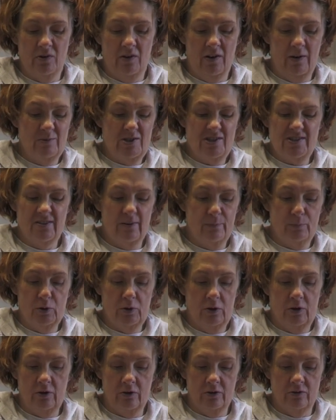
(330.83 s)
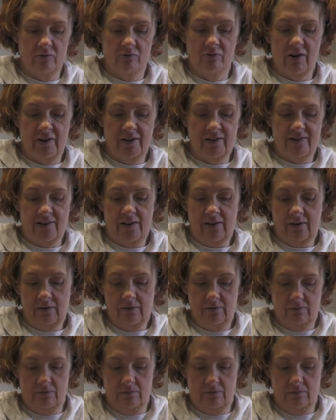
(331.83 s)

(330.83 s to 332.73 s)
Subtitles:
I'm just going to put a good grind in.